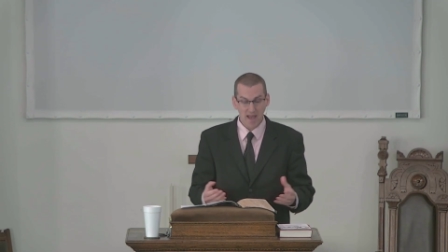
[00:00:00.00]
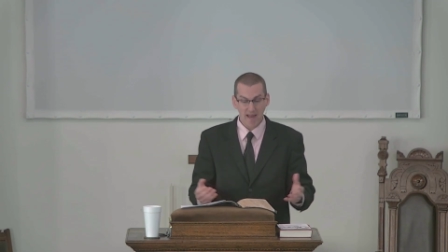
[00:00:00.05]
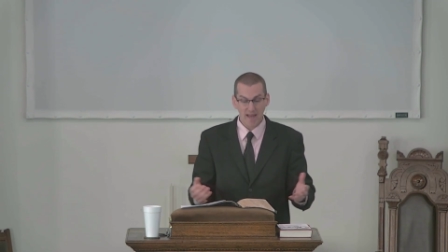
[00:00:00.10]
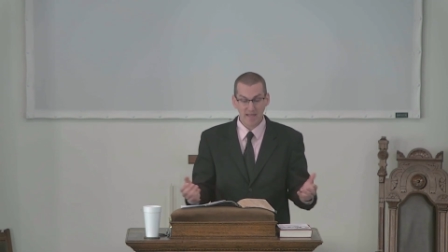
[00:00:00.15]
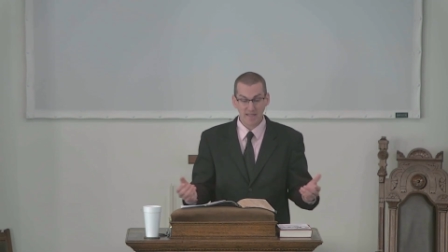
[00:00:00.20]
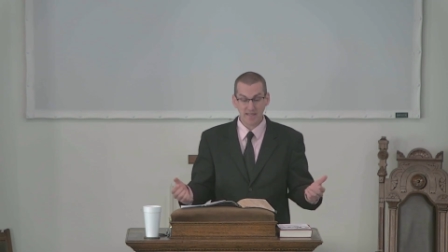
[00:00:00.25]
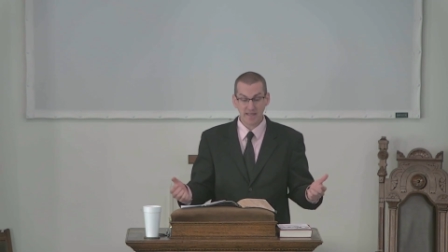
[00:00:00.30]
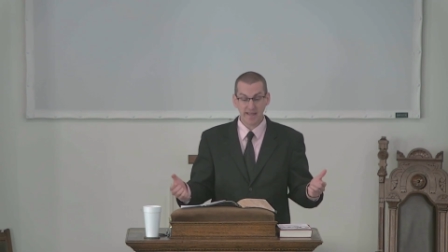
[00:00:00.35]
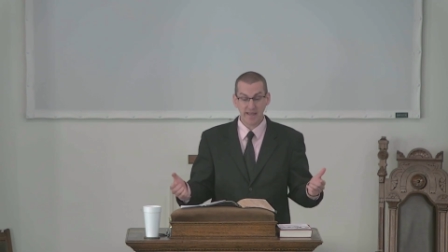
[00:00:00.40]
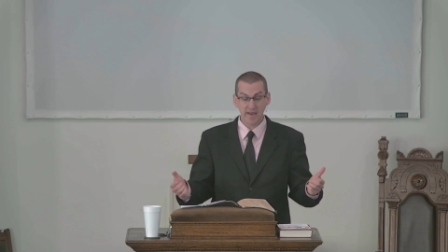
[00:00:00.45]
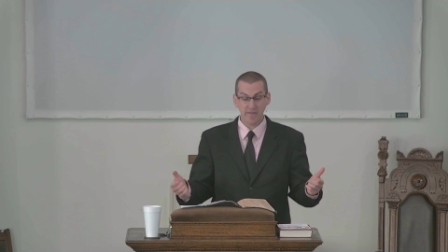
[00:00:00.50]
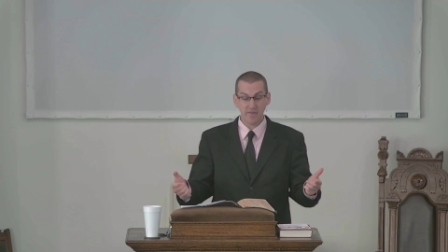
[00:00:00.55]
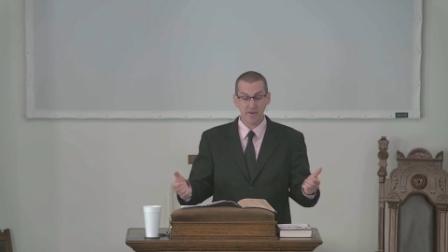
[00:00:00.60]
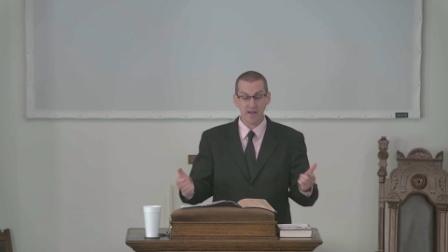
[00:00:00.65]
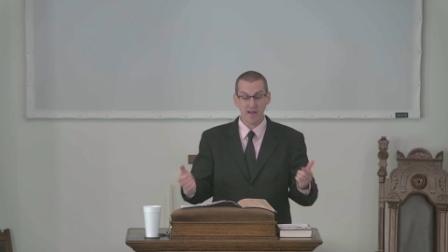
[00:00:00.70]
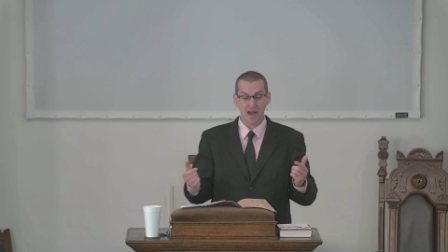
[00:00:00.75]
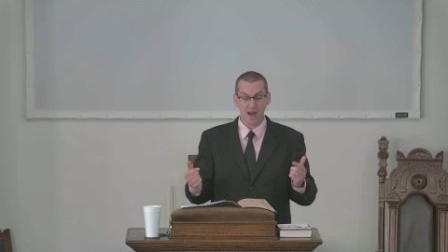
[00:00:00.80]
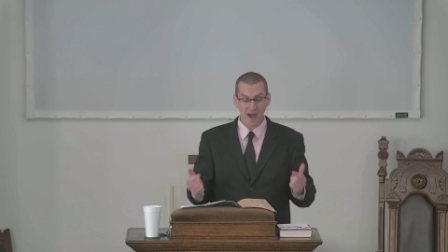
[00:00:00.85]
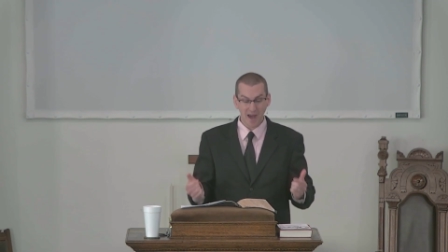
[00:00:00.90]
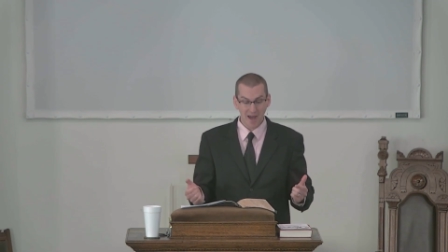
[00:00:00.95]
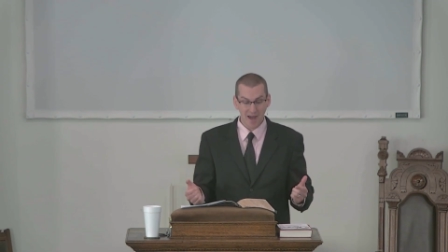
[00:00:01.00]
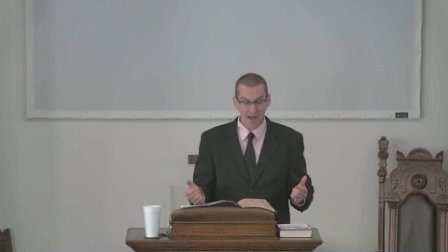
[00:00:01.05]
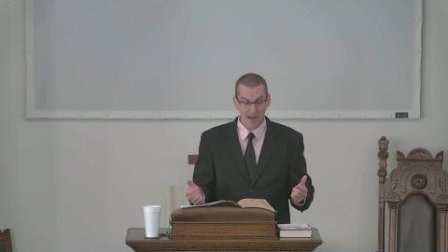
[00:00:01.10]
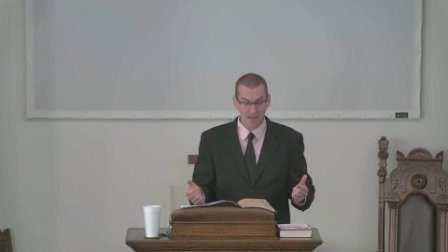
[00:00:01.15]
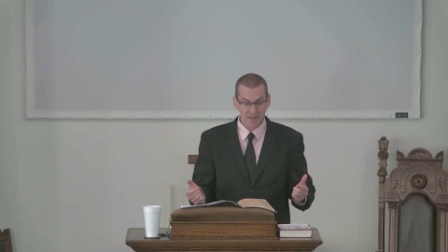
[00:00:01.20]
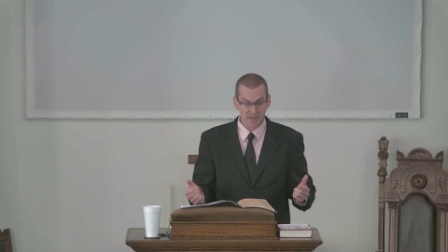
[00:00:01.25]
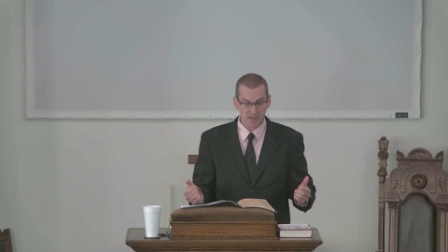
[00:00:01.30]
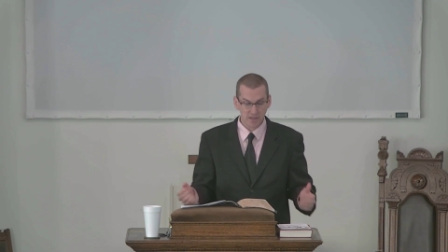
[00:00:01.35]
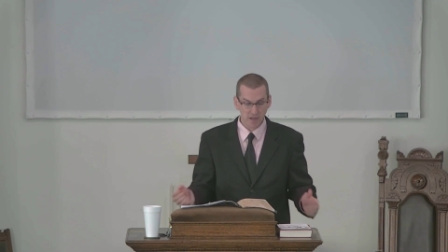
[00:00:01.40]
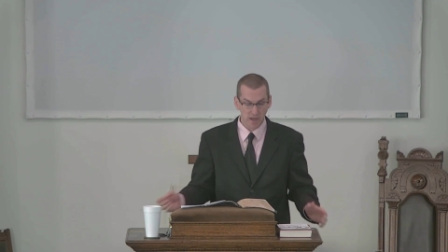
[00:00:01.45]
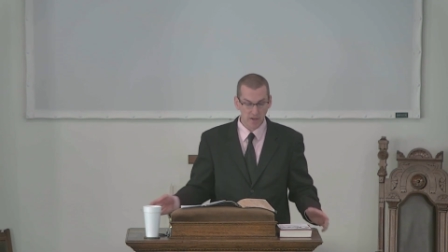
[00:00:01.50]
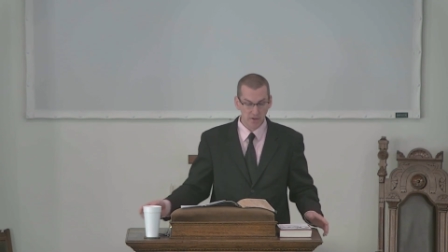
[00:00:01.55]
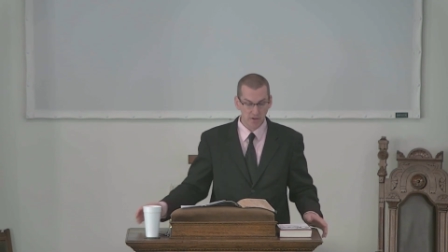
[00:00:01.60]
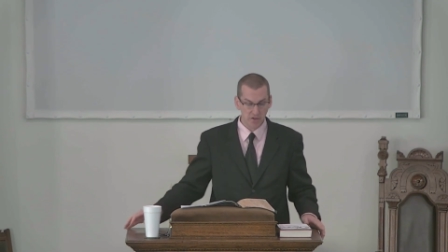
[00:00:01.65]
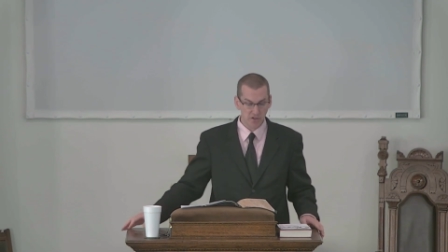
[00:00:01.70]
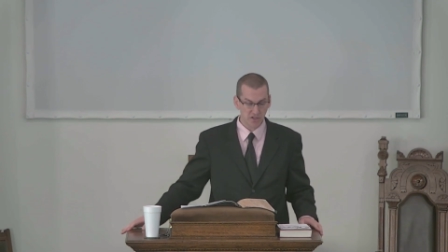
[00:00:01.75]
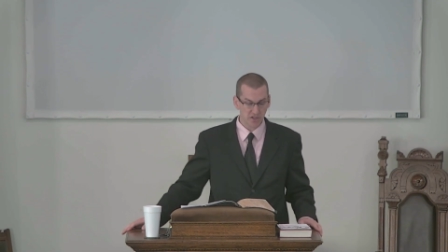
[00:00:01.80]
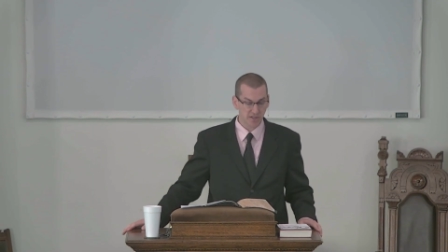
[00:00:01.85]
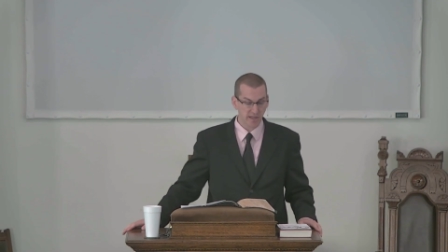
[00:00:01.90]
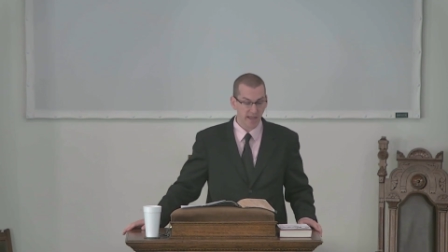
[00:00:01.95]
and has given us
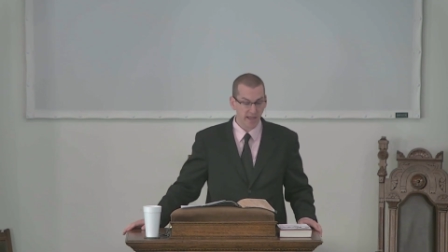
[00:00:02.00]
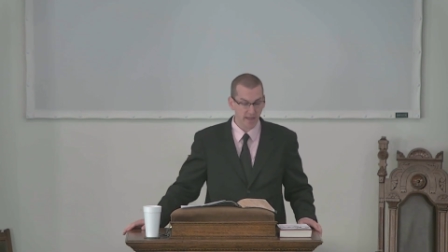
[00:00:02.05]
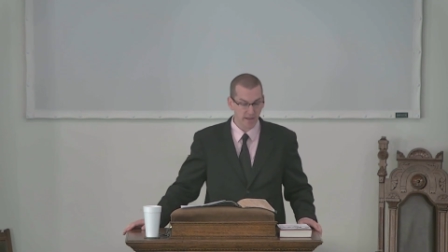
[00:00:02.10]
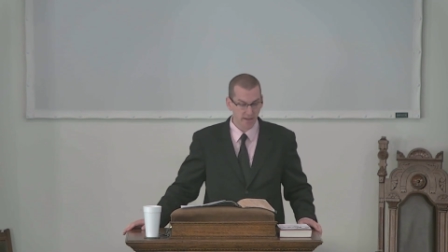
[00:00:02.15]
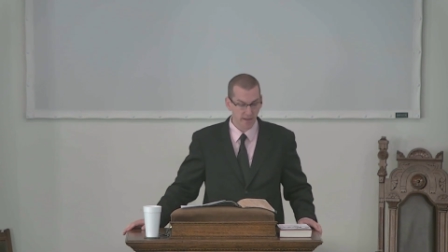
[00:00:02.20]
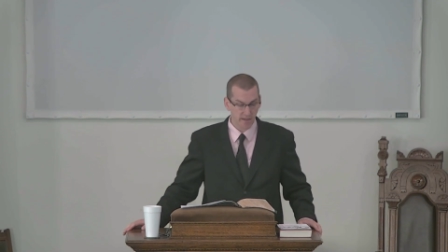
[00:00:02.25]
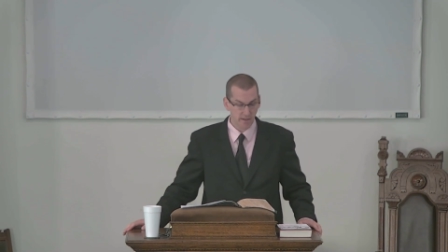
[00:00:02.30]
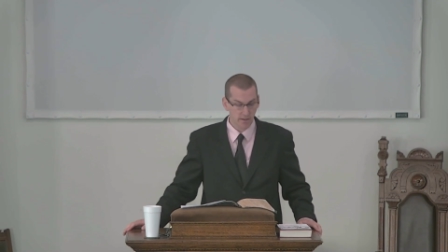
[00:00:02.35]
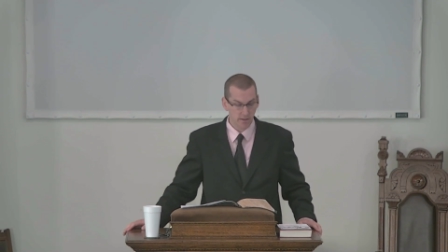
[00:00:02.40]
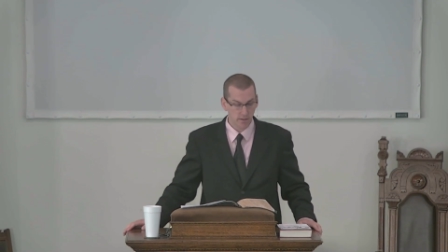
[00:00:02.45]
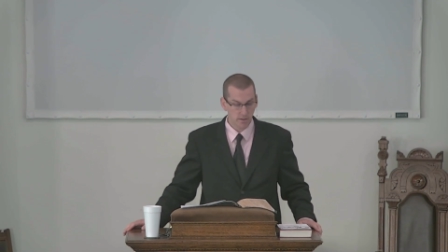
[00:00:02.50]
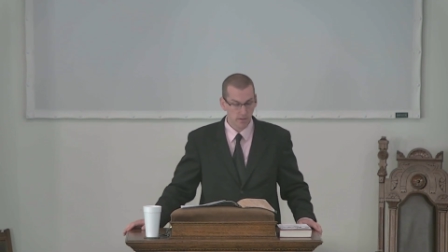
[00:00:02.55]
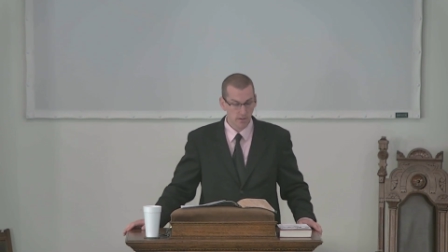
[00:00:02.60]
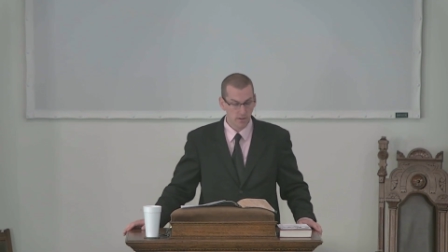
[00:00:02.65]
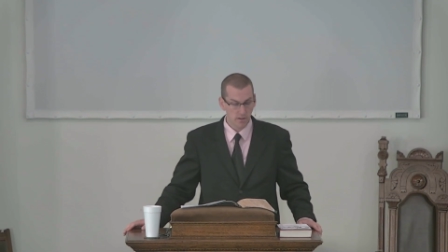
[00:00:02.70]
understanding